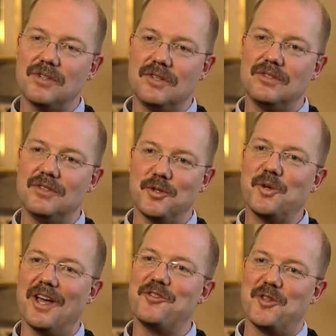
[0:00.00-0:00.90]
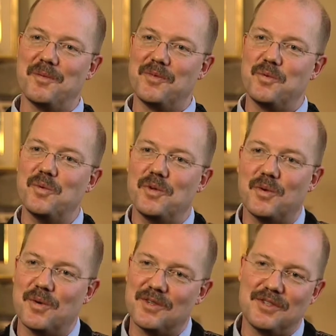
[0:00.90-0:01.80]
is to get them through the
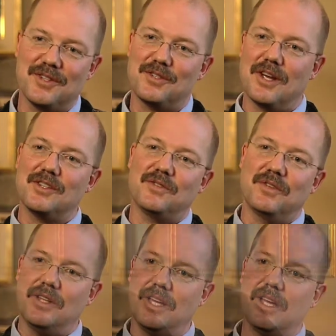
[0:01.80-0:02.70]
course successfully.